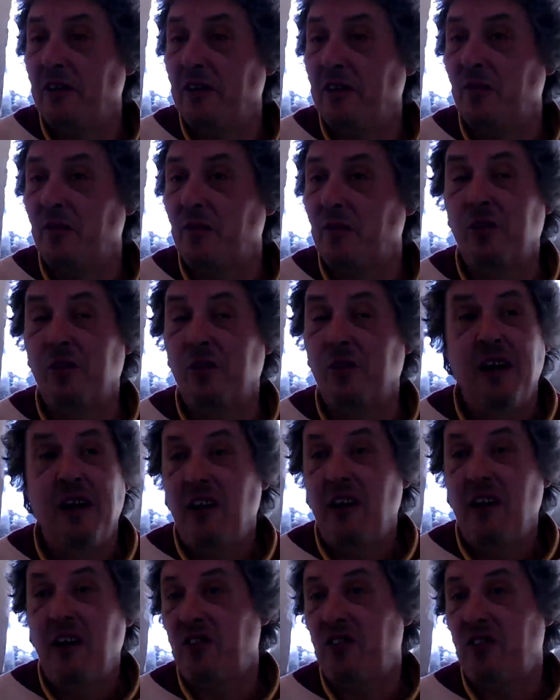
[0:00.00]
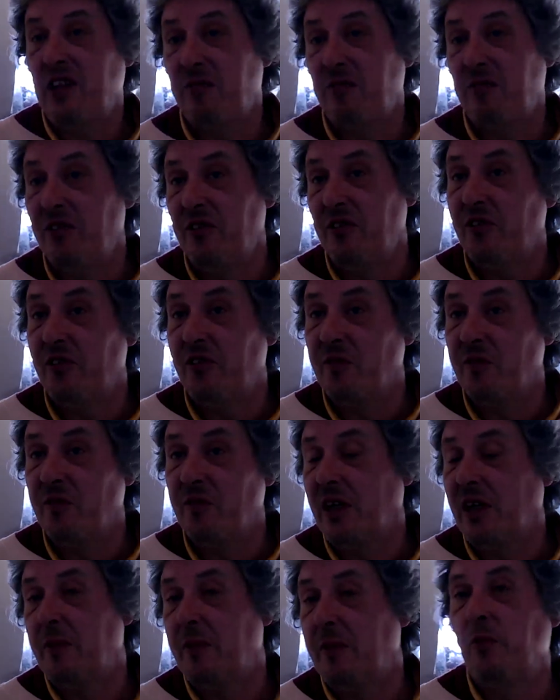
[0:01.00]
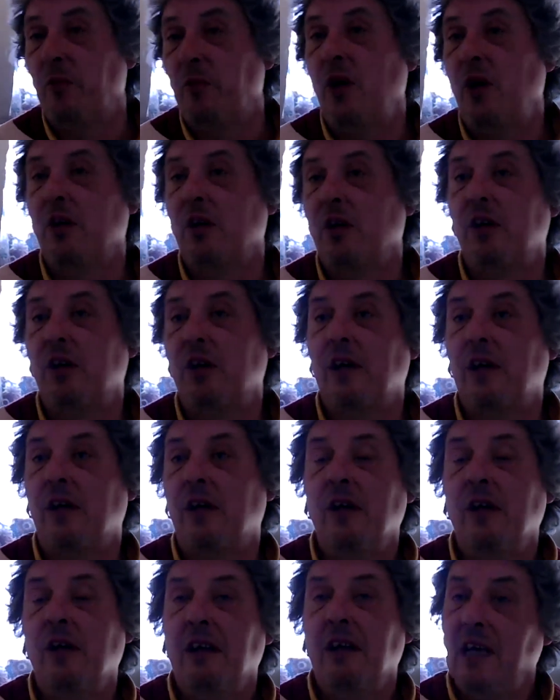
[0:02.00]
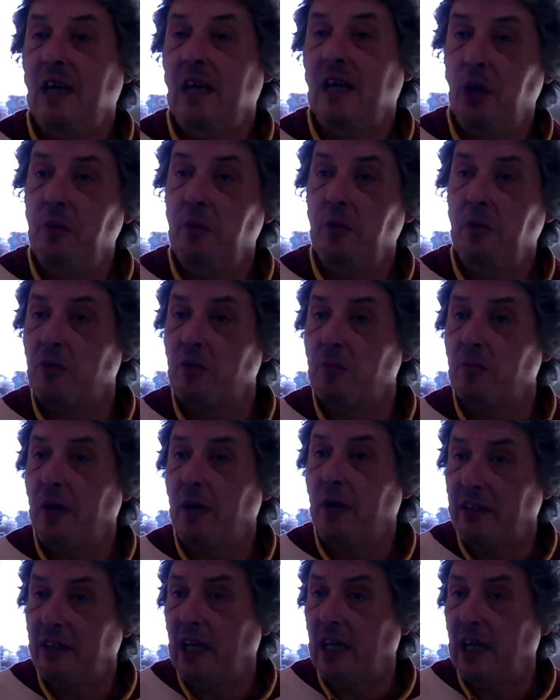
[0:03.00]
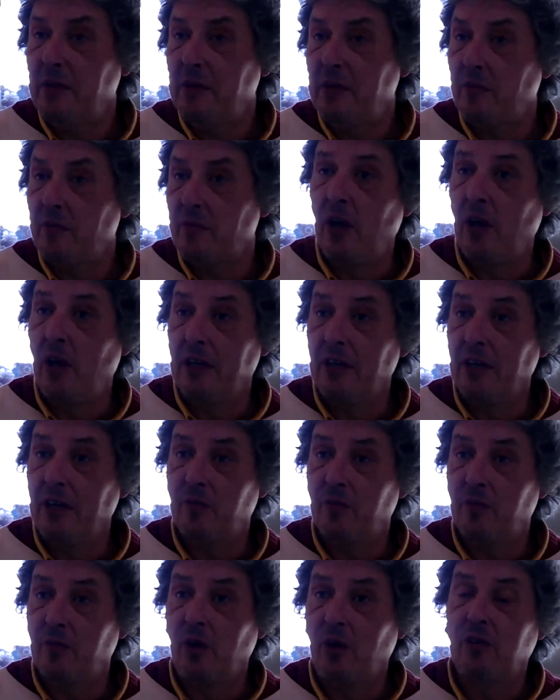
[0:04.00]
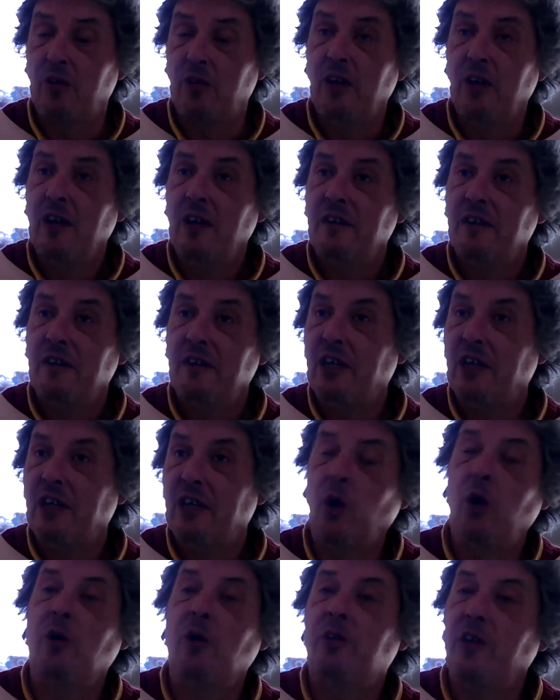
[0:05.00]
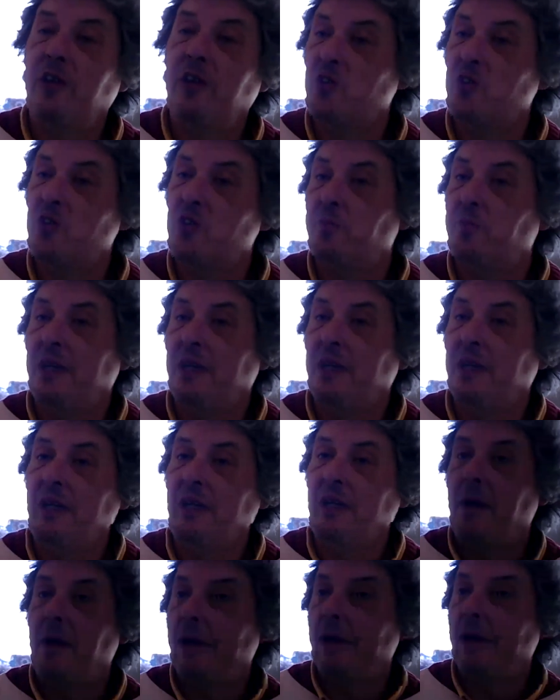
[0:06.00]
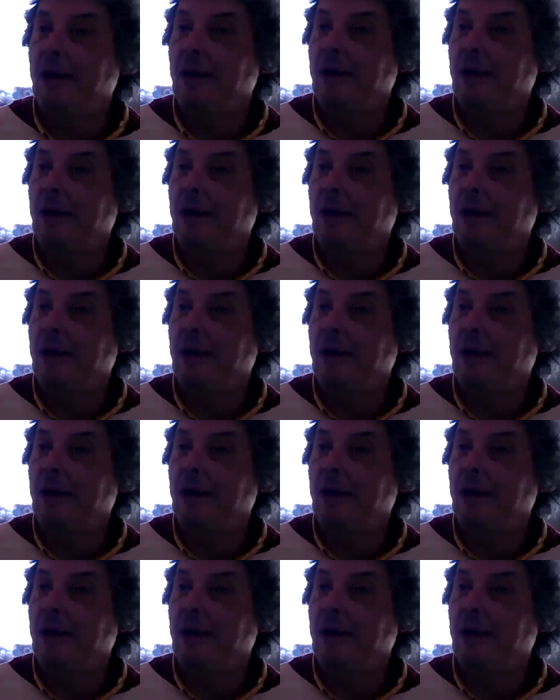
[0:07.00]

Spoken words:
You know, if humans are made in the image and likeness of God, then God must be made in the image and likeness of humans.